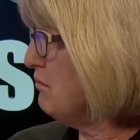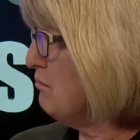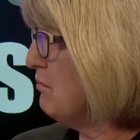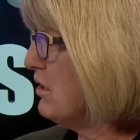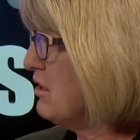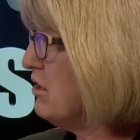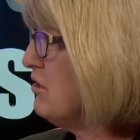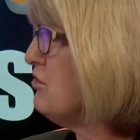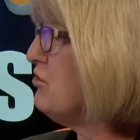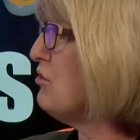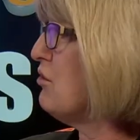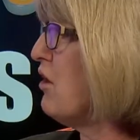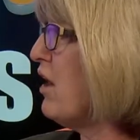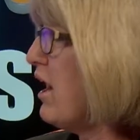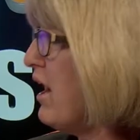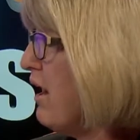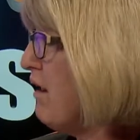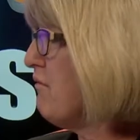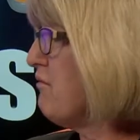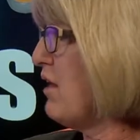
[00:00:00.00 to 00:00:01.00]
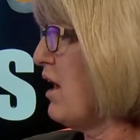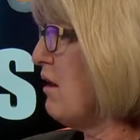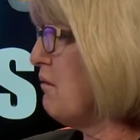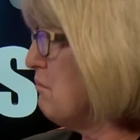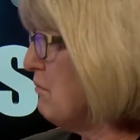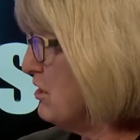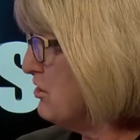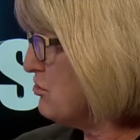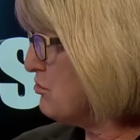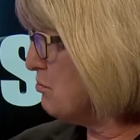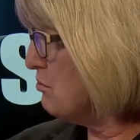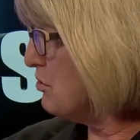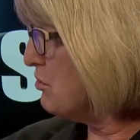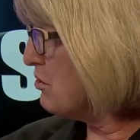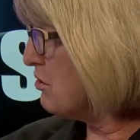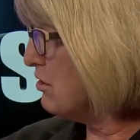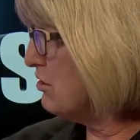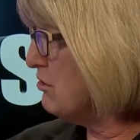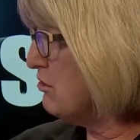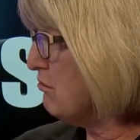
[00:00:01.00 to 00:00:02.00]
Because you'll have that much
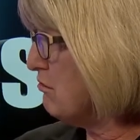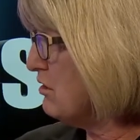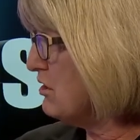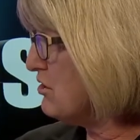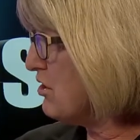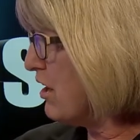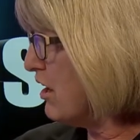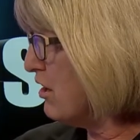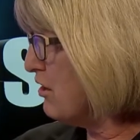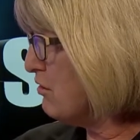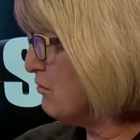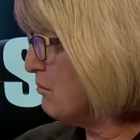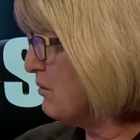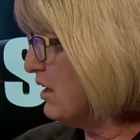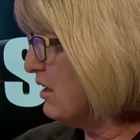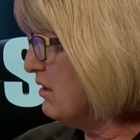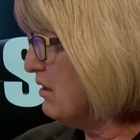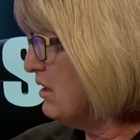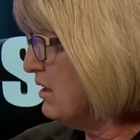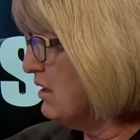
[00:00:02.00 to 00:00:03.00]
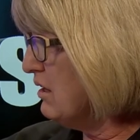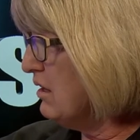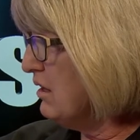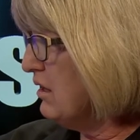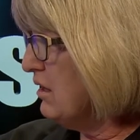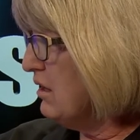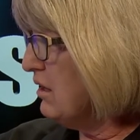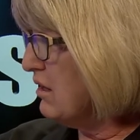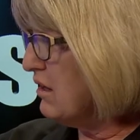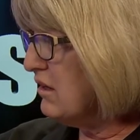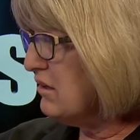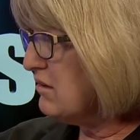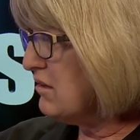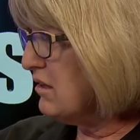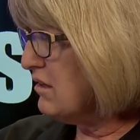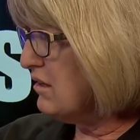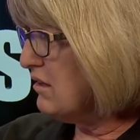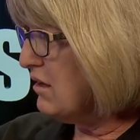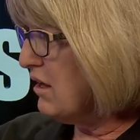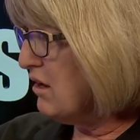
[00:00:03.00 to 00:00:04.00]
more in your retirement. Mm-hmm. And I
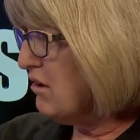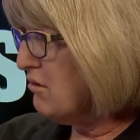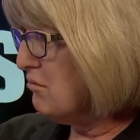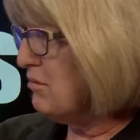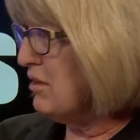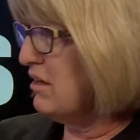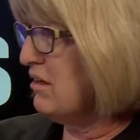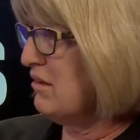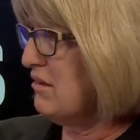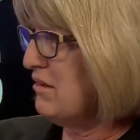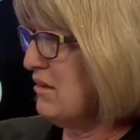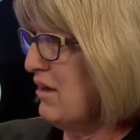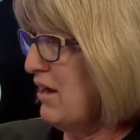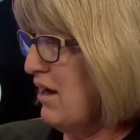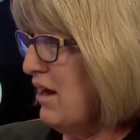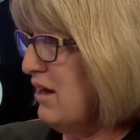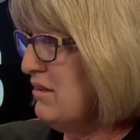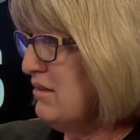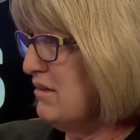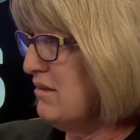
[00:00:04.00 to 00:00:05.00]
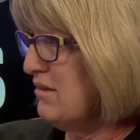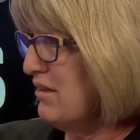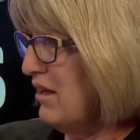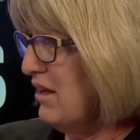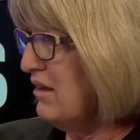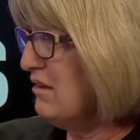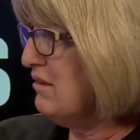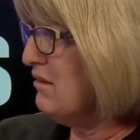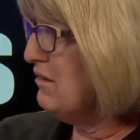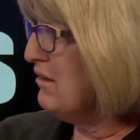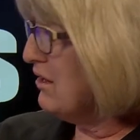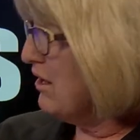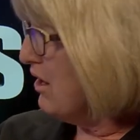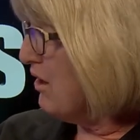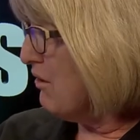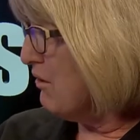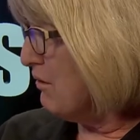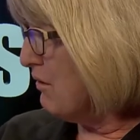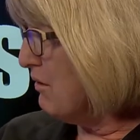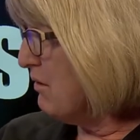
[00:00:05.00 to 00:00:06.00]
said, no, because God said
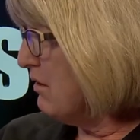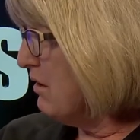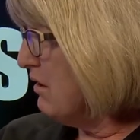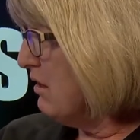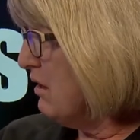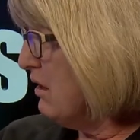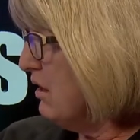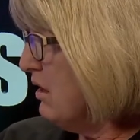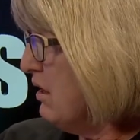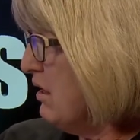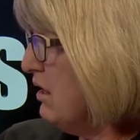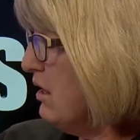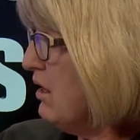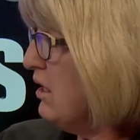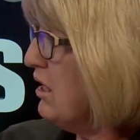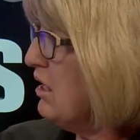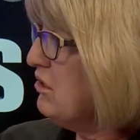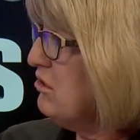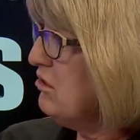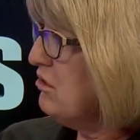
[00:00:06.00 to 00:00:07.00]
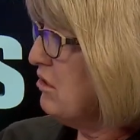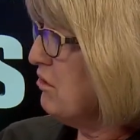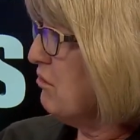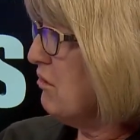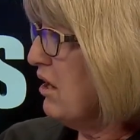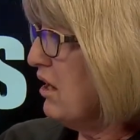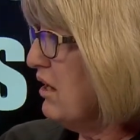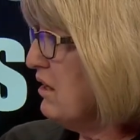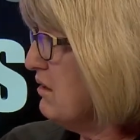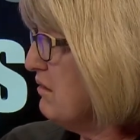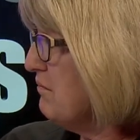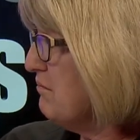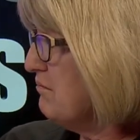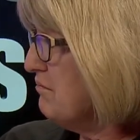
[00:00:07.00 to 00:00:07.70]
no. And you know what?